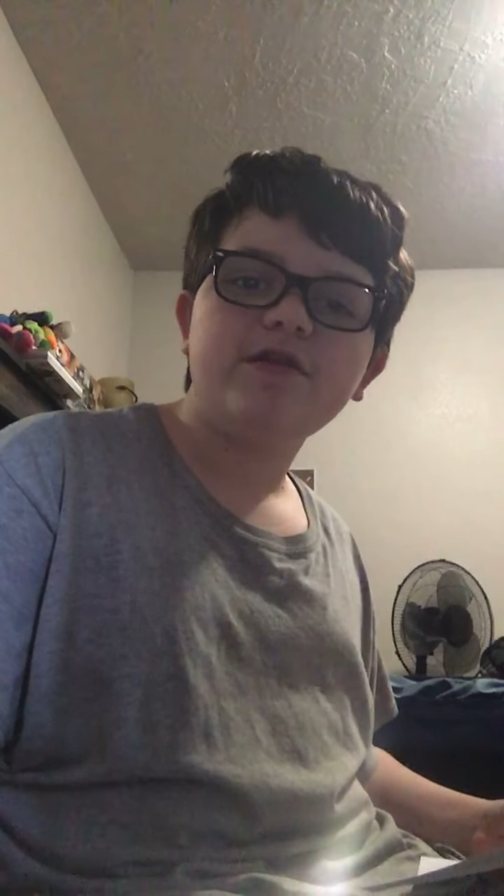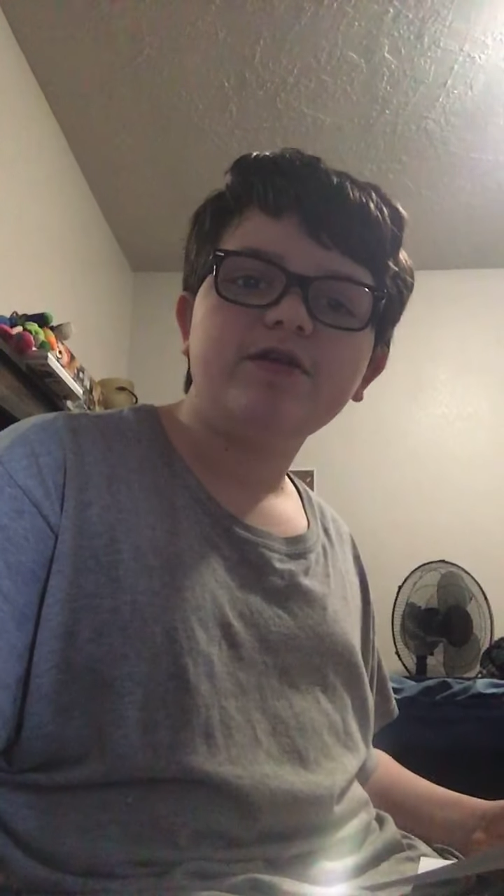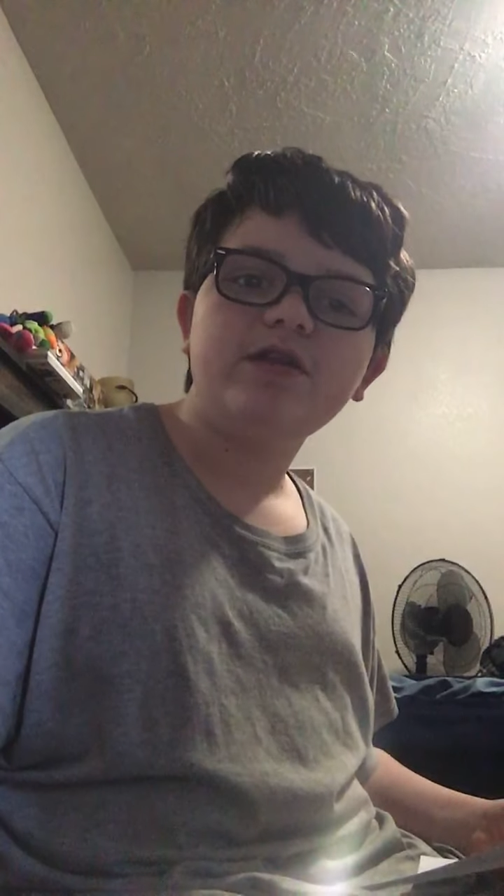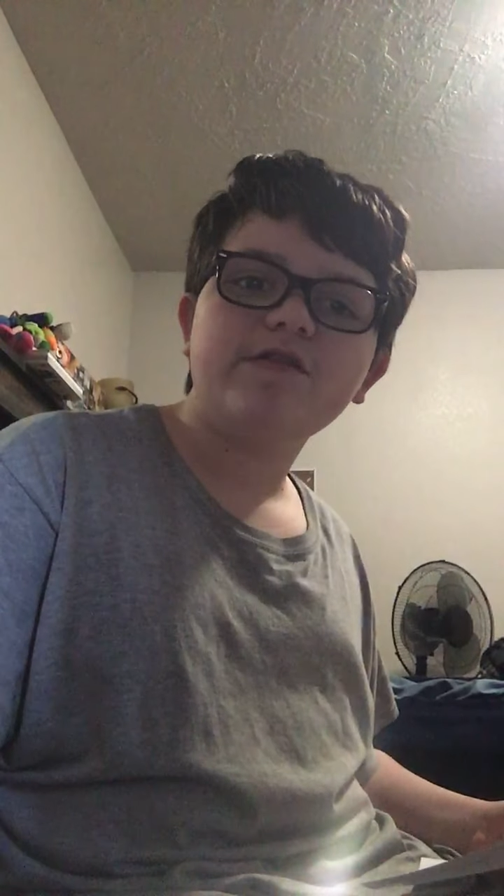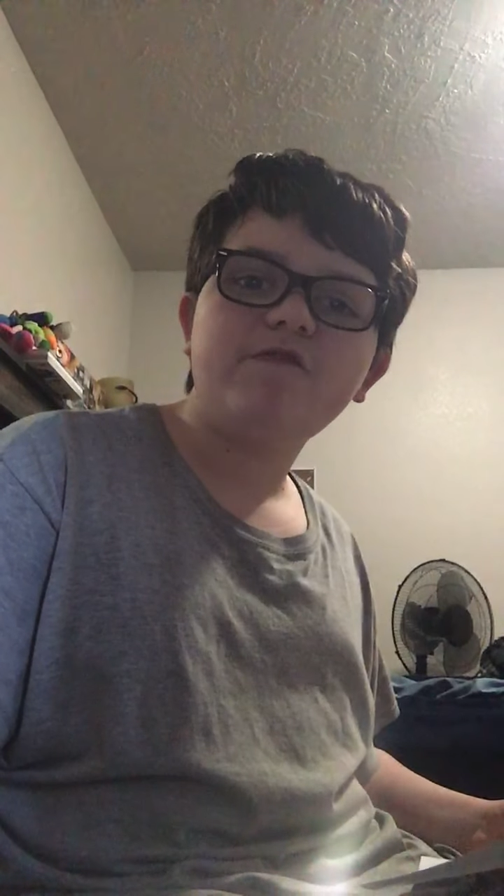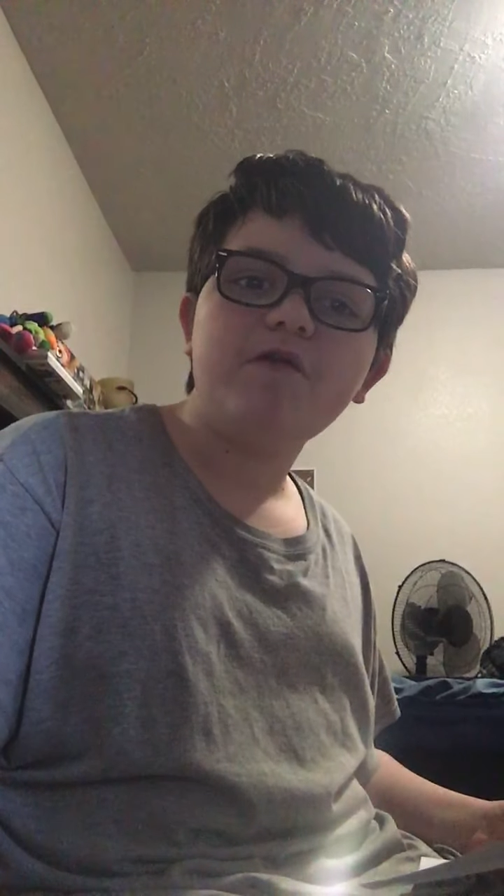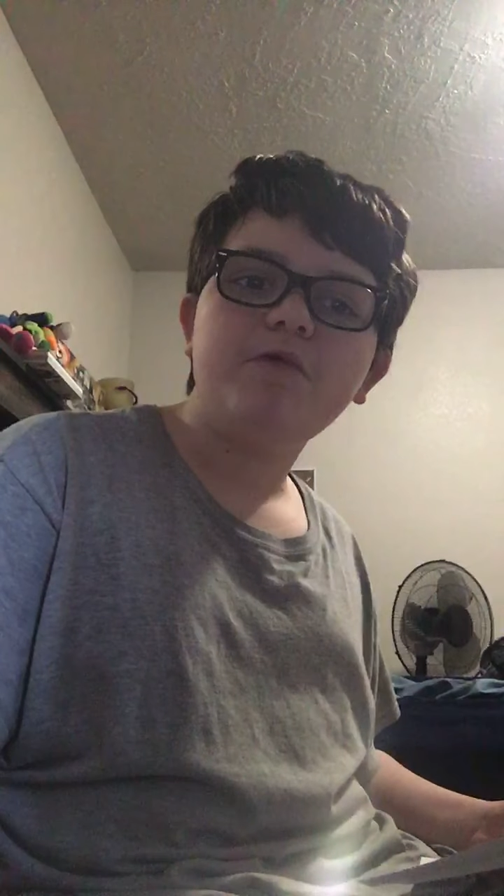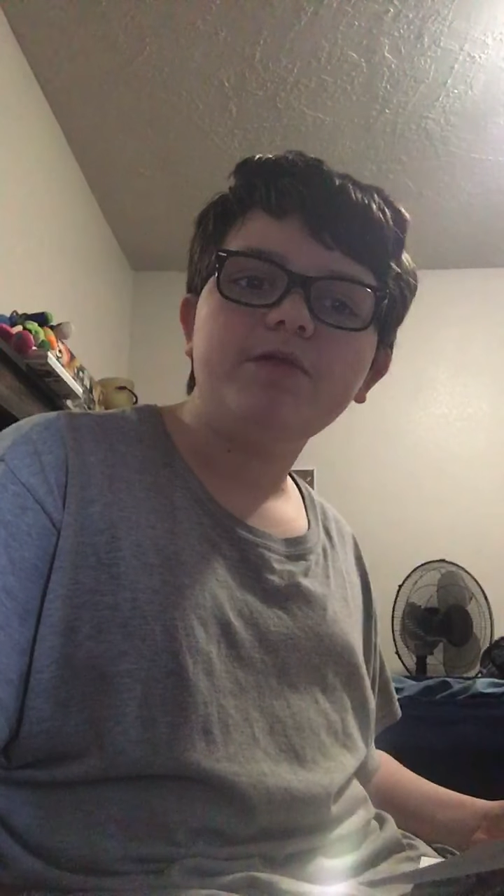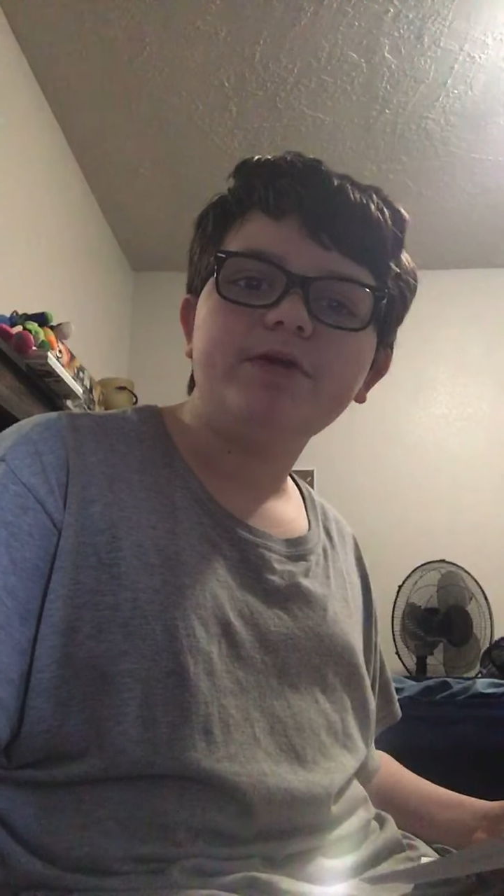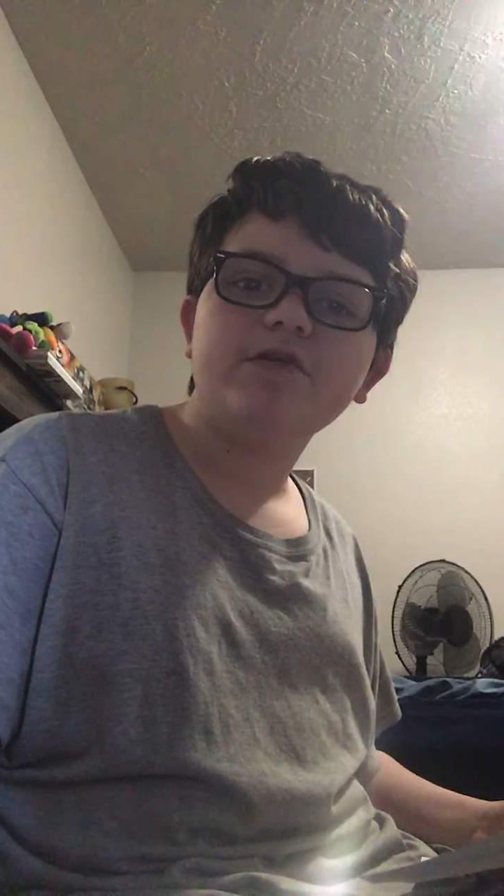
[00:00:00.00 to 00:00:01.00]
thing unless if I
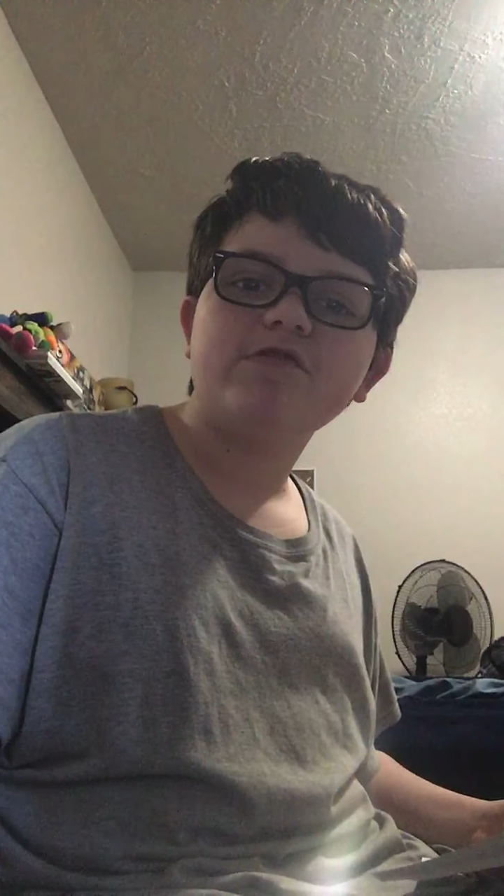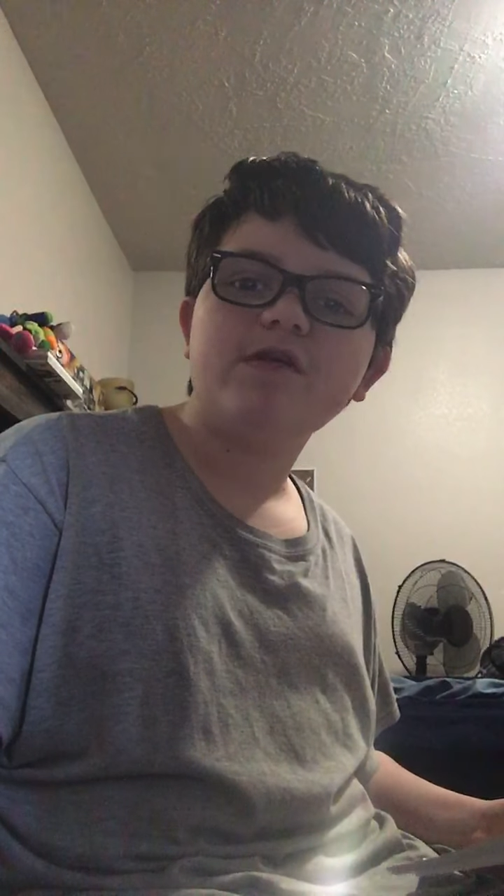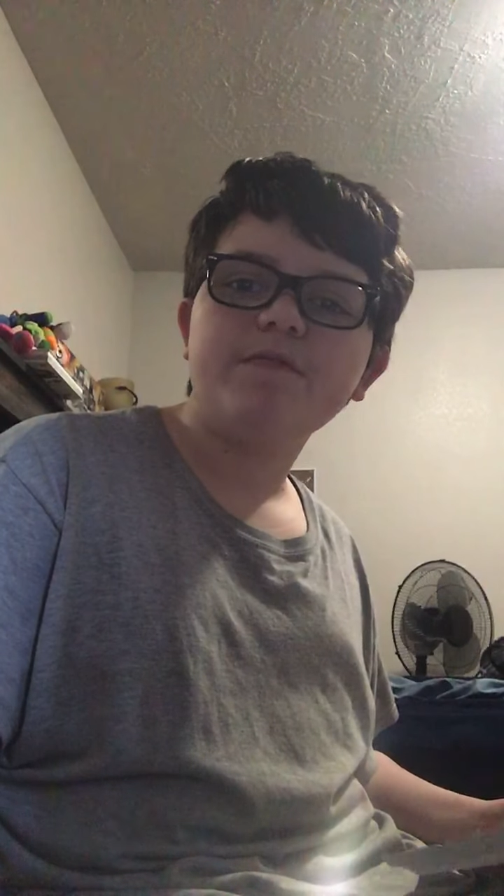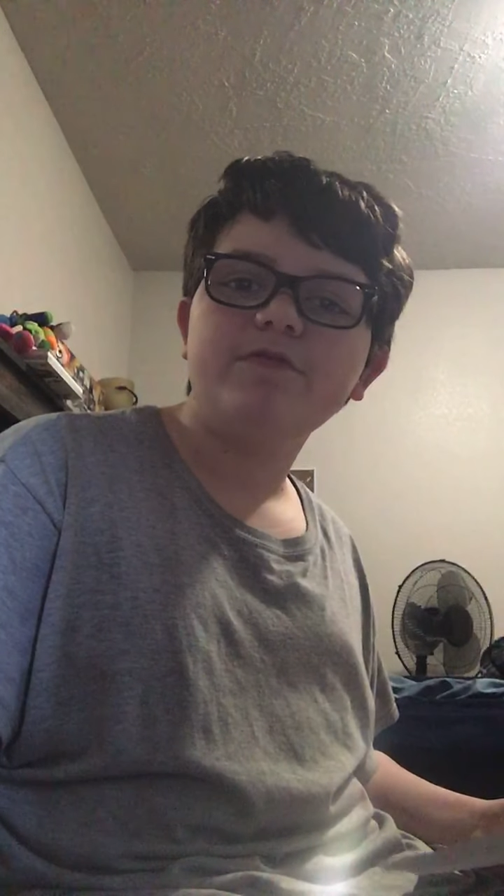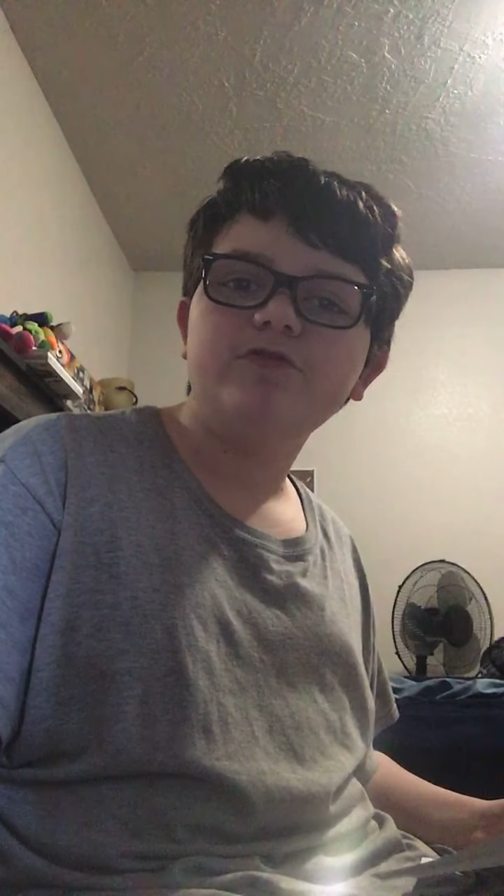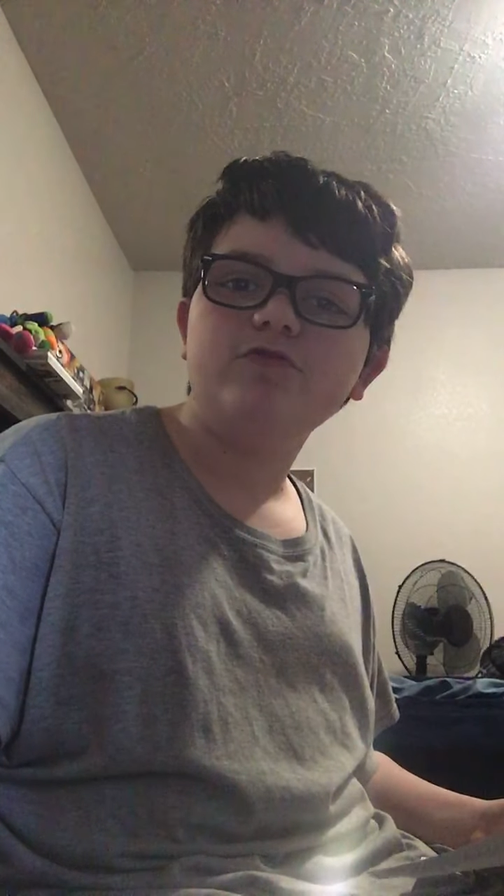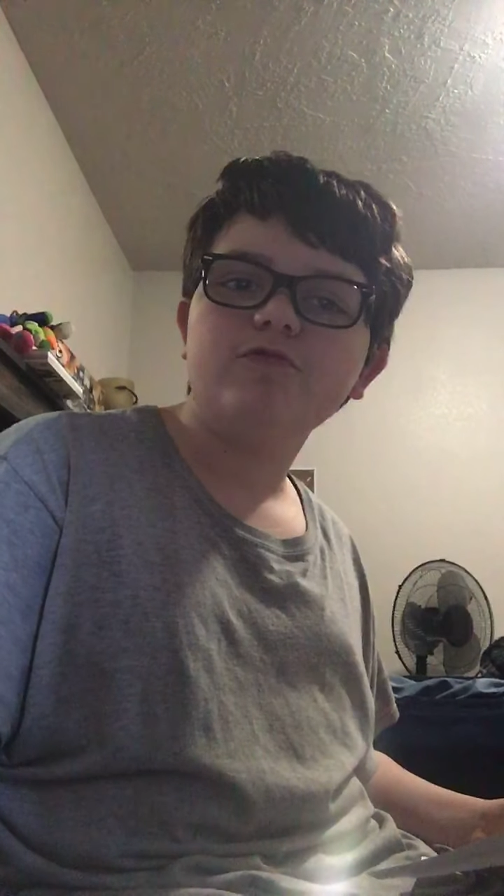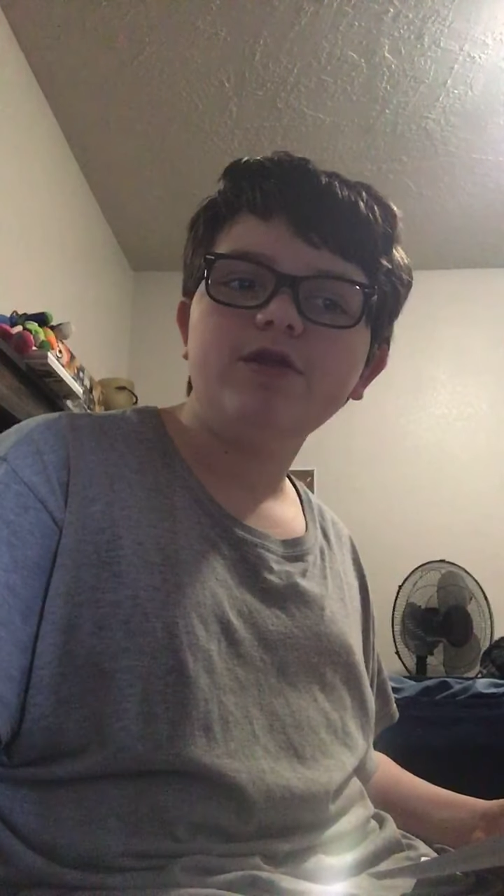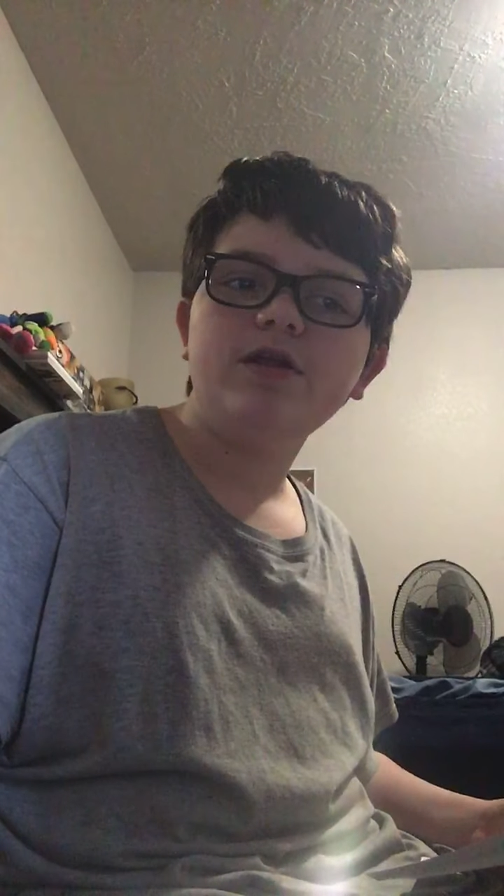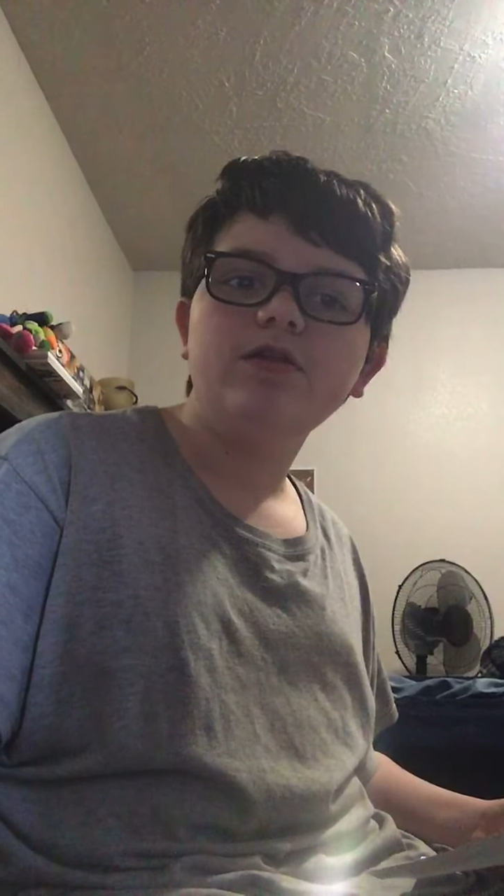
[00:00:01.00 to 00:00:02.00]
want to make a substitute
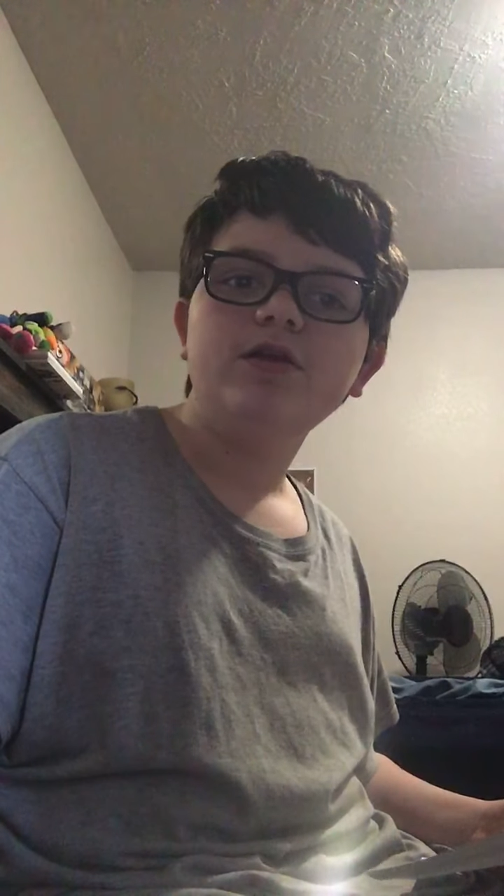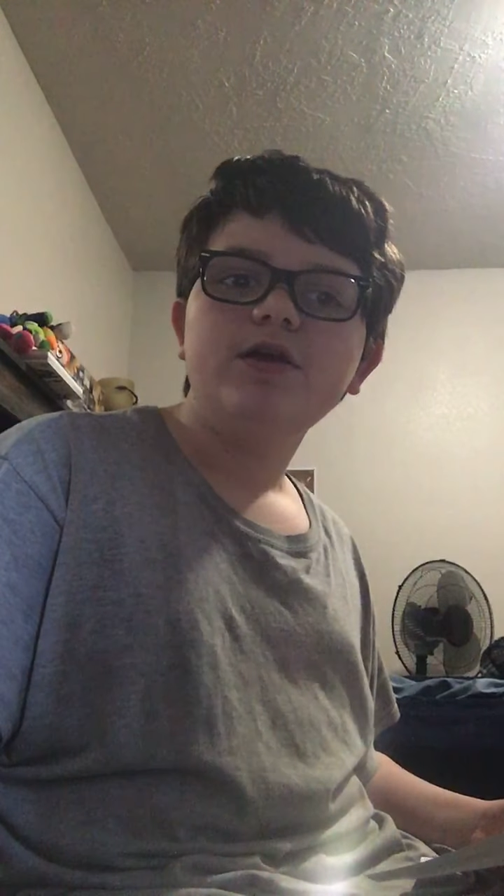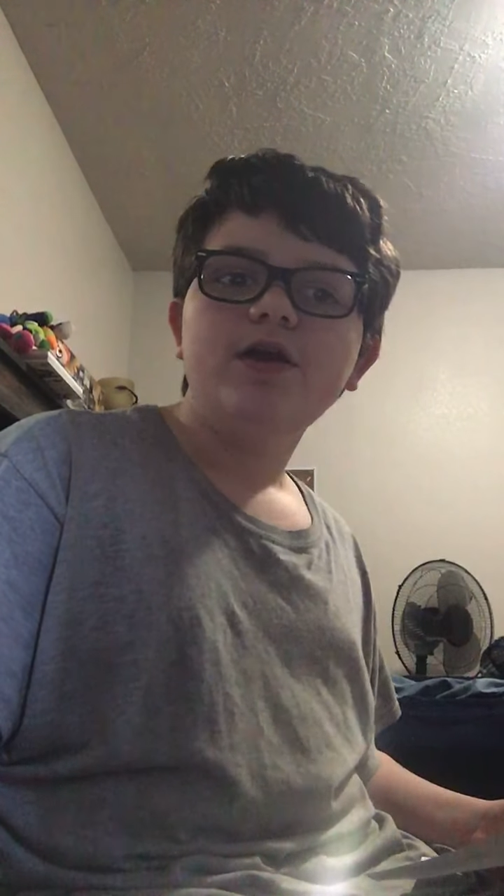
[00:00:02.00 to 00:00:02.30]
grill.